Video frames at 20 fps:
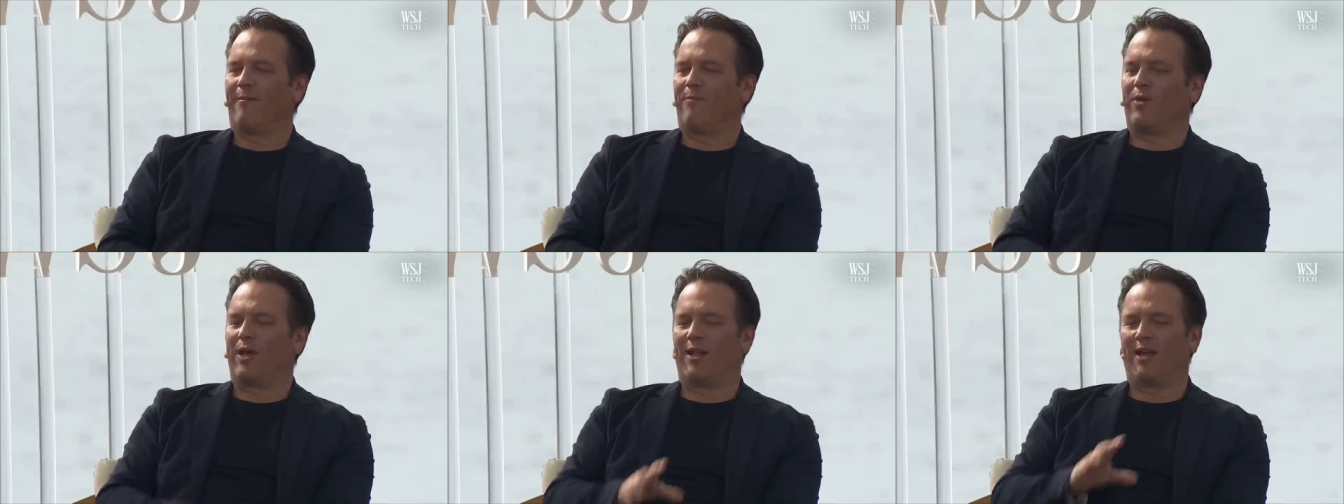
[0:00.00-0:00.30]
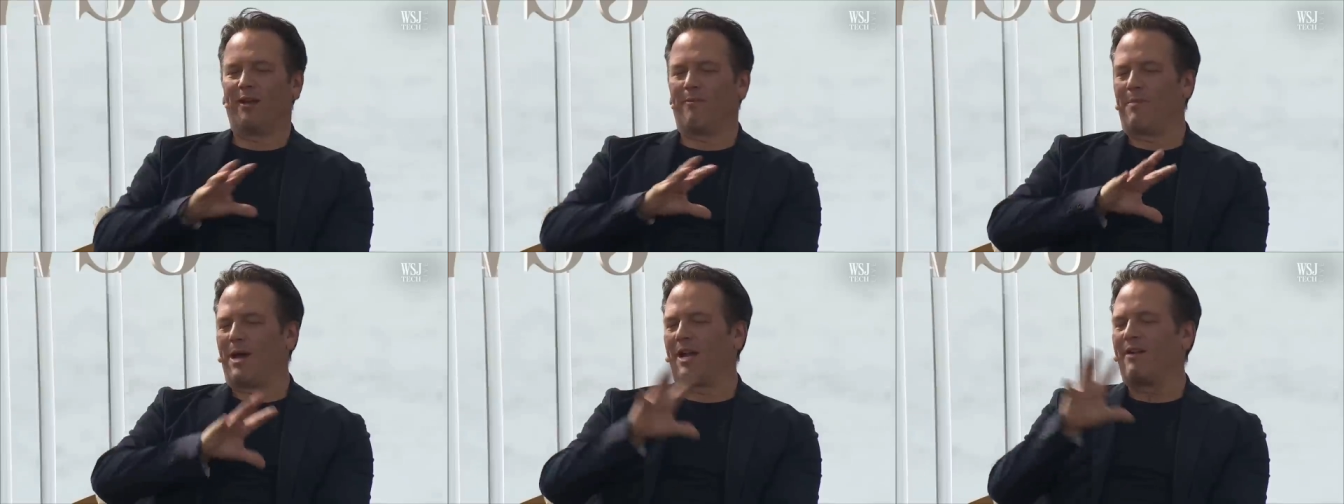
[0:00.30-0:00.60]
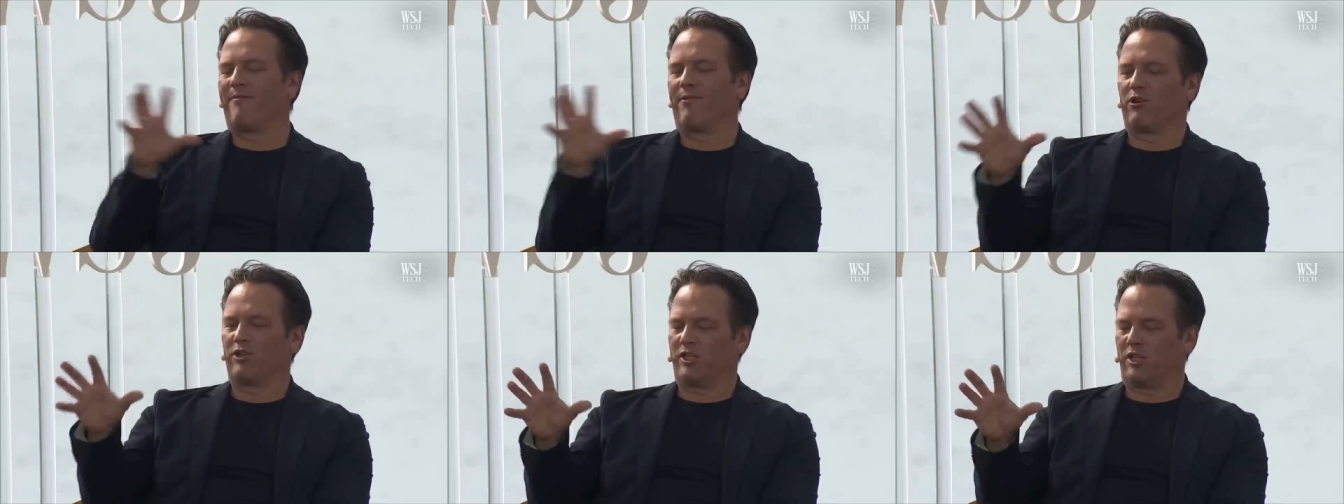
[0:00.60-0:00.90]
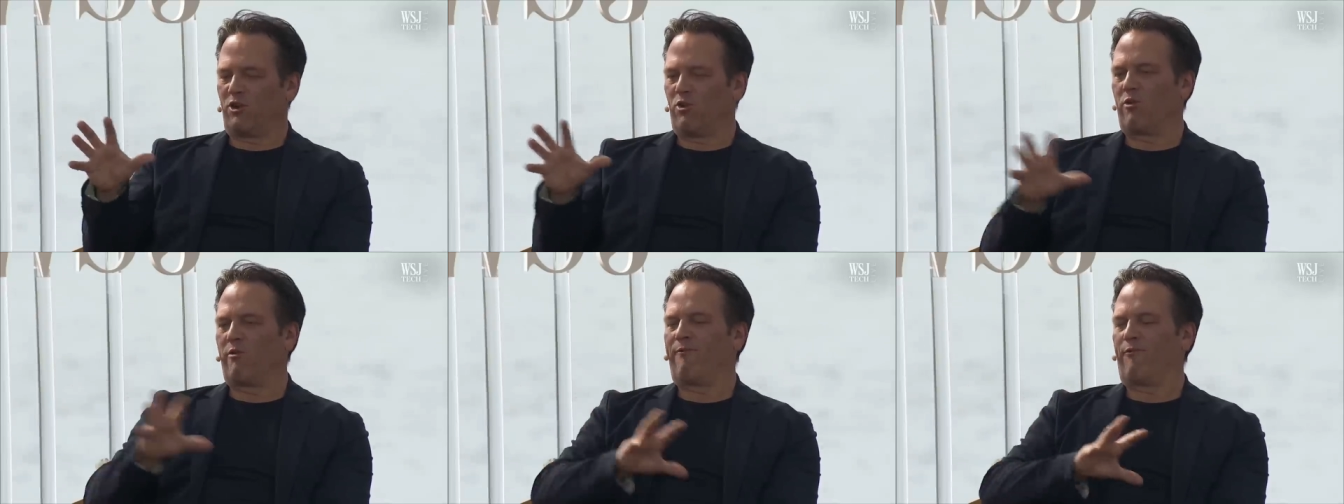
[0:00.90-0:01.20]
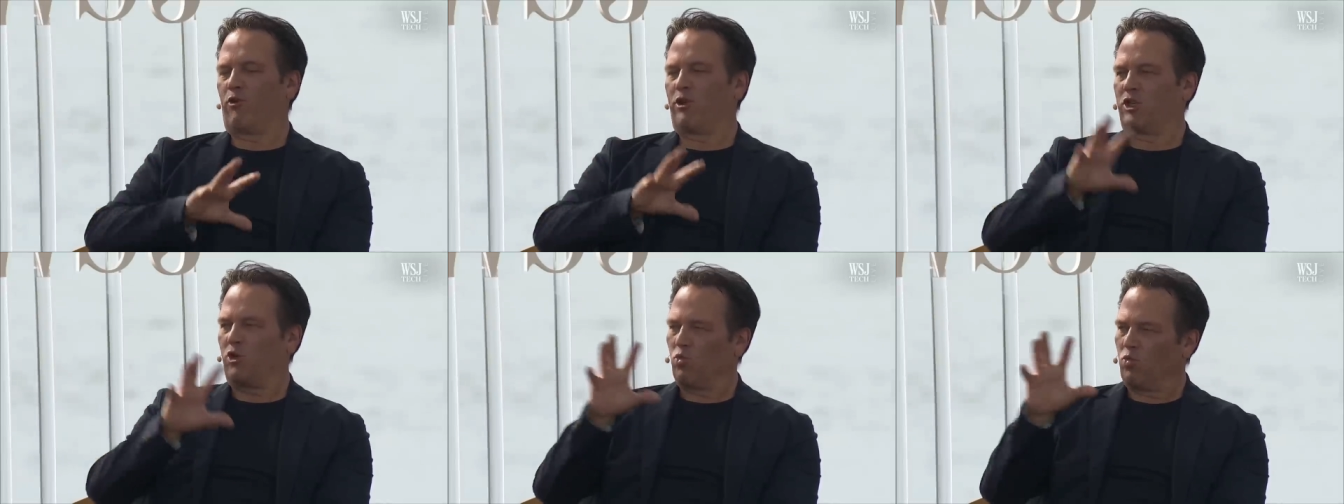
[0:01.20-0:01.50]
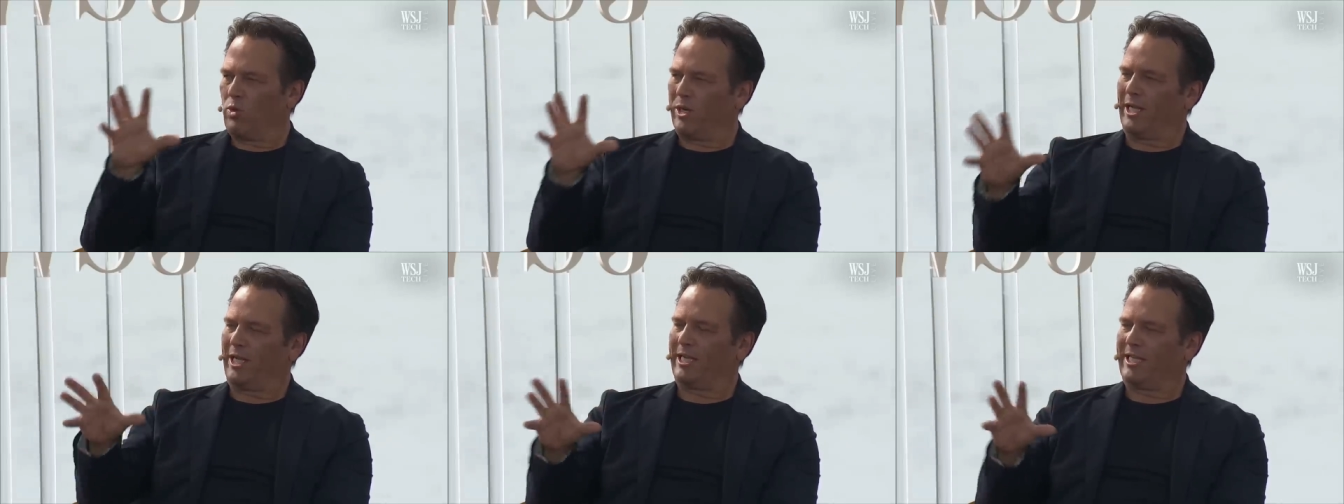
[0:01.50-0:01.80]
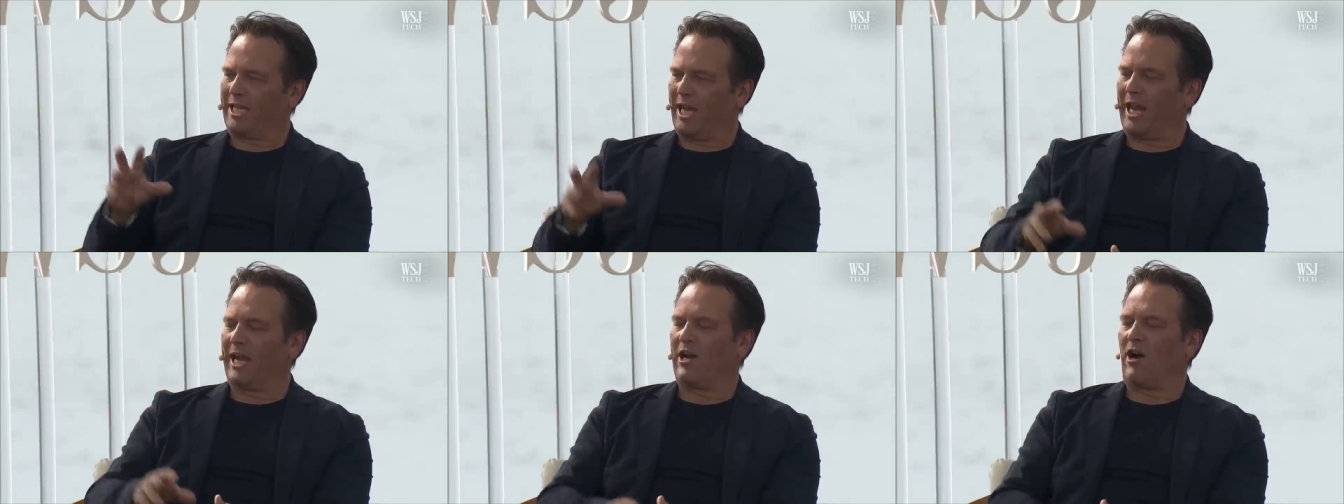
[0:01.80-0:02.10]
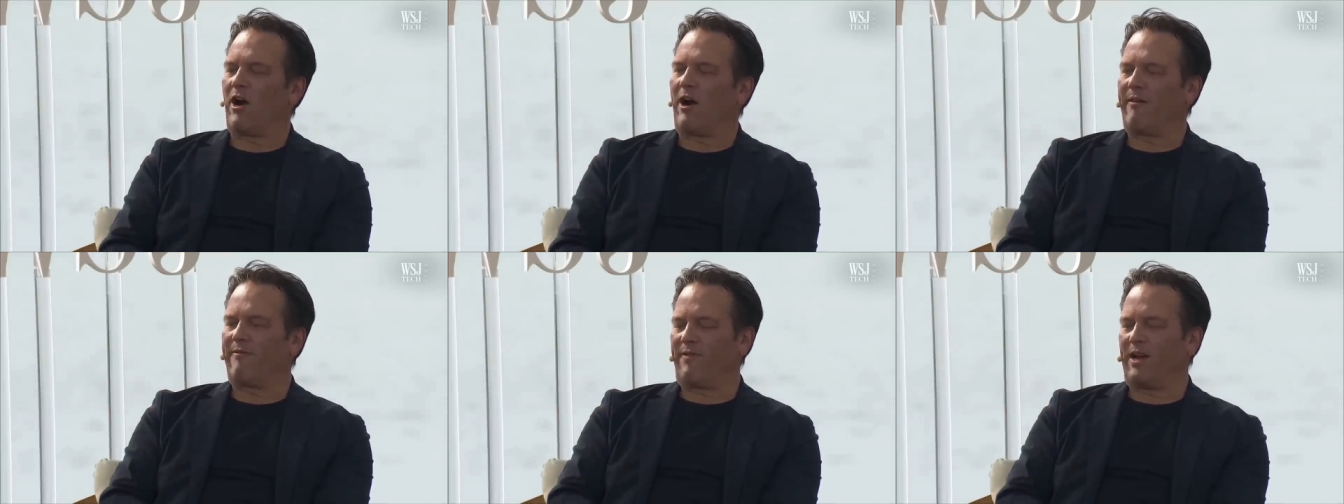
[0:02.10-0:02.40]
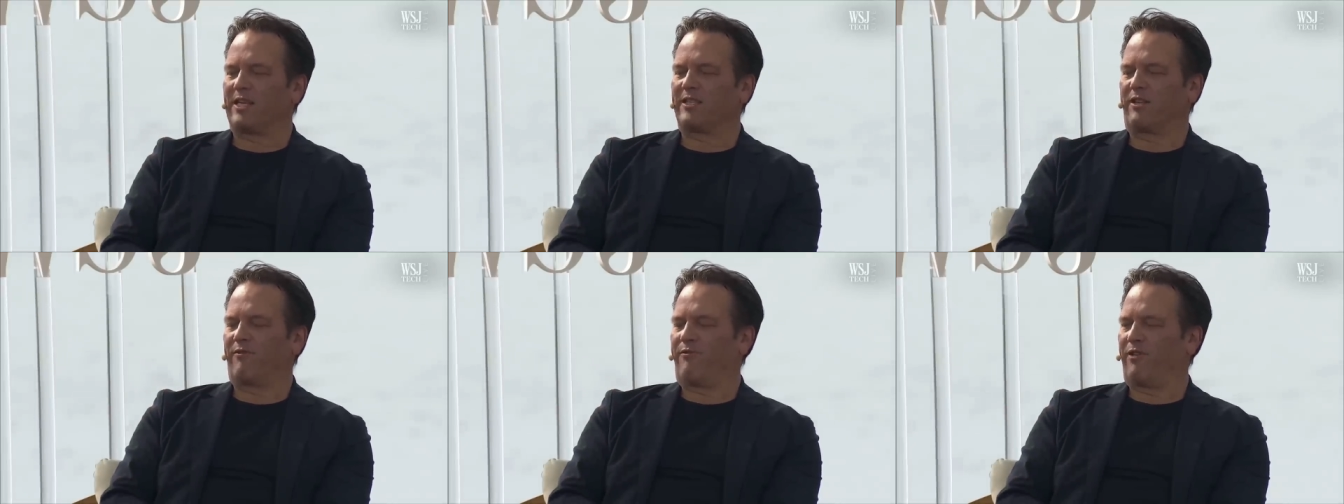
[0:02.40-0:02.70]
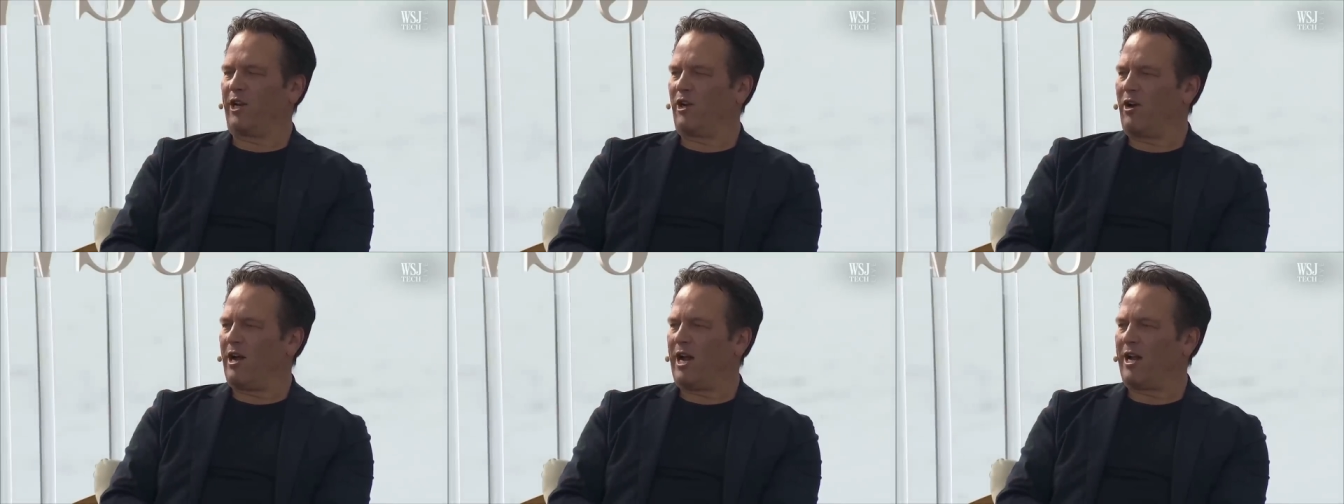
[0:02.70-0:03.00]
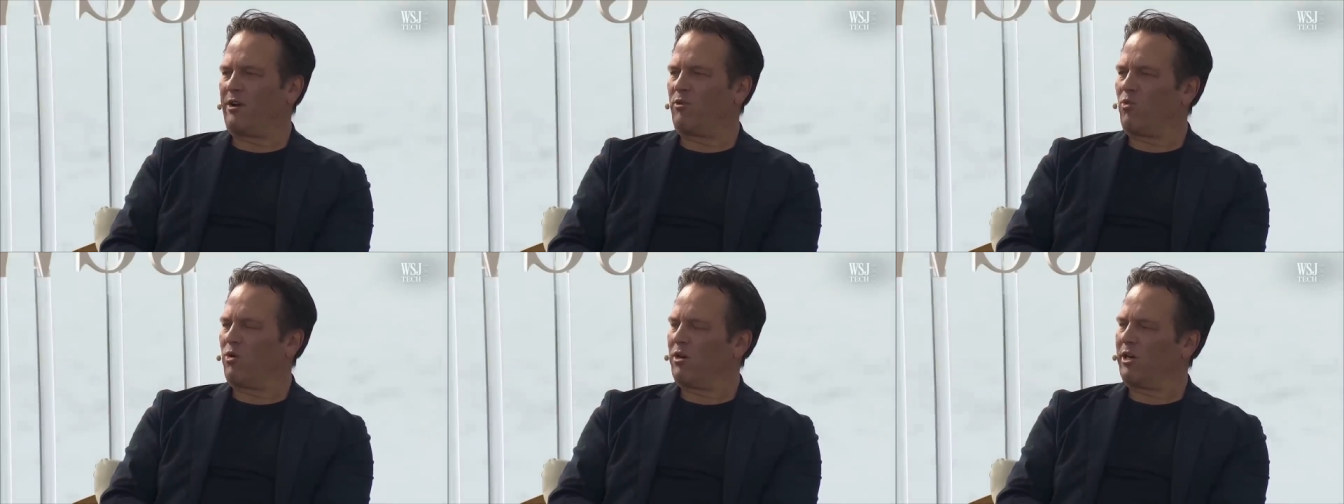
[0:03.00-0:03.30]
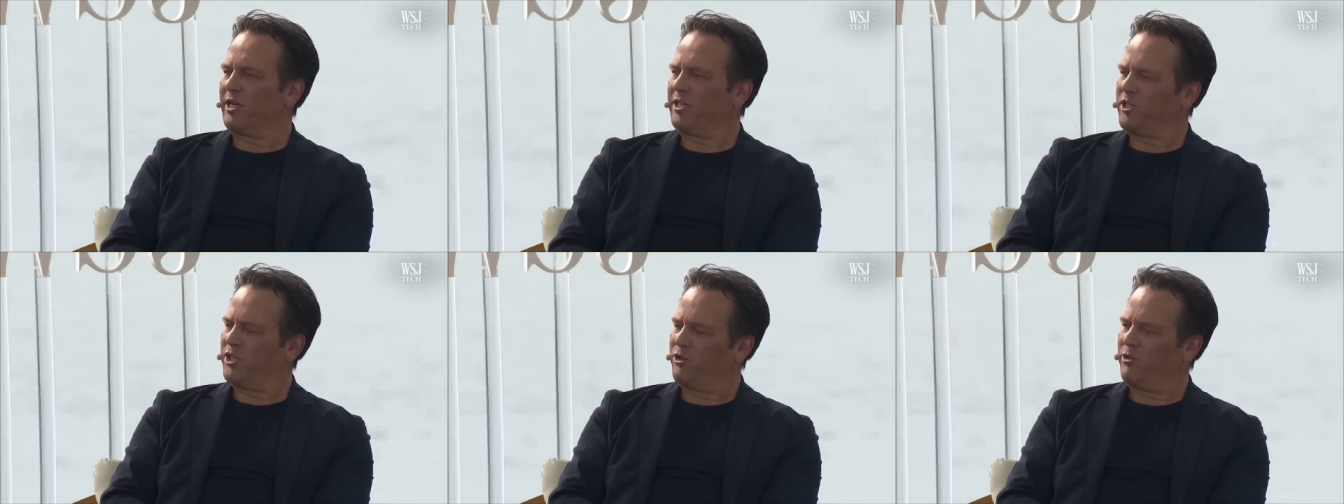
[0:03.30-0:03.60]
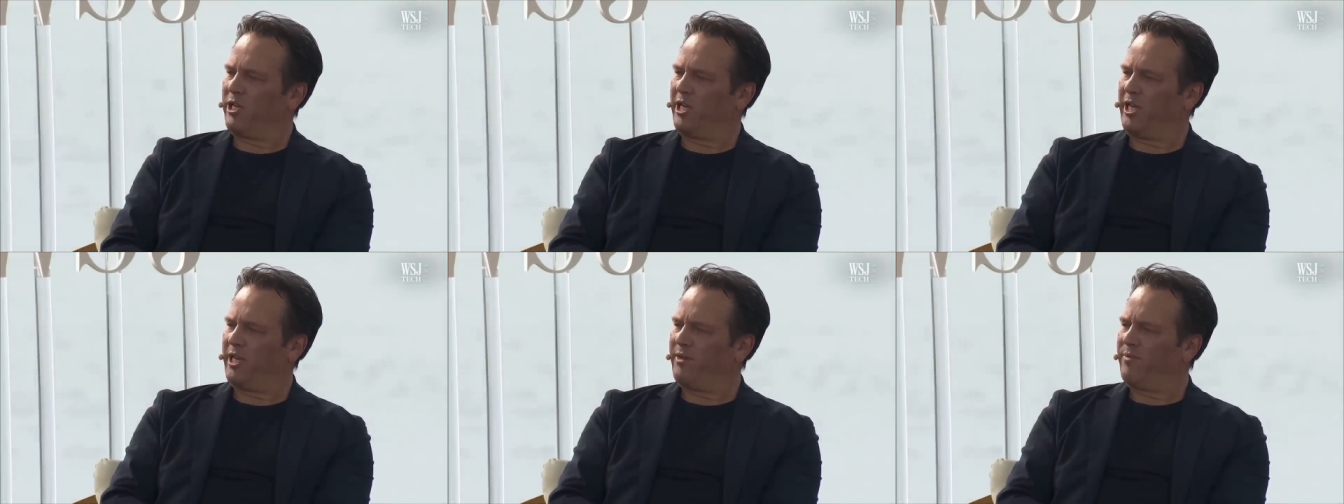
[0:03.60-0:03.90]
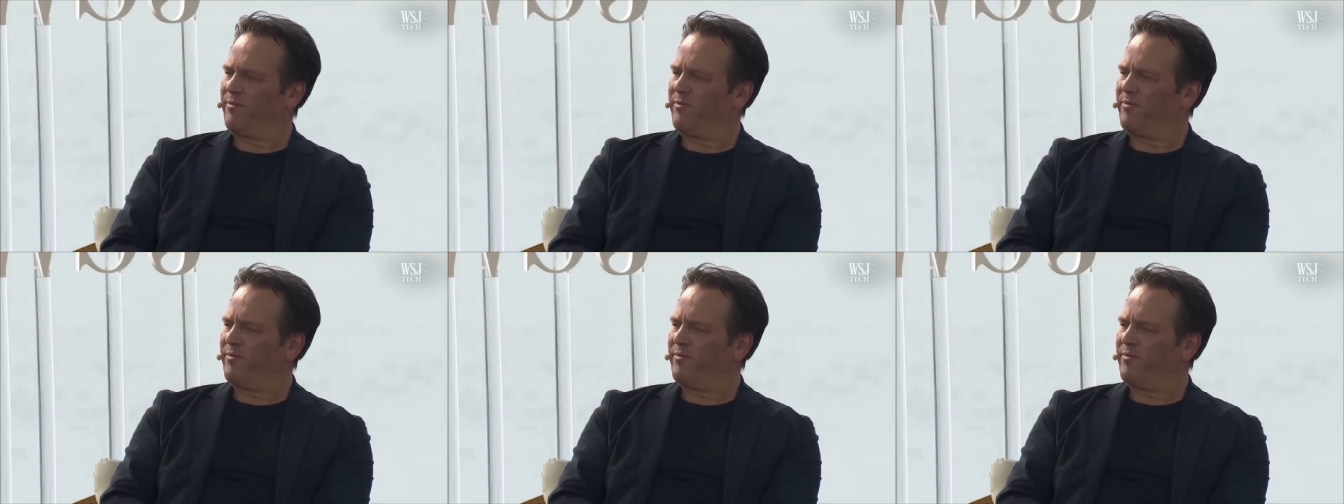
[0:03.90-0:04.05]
And I think metaverse, in order for it to really take off, has to figure out how to work in 2D.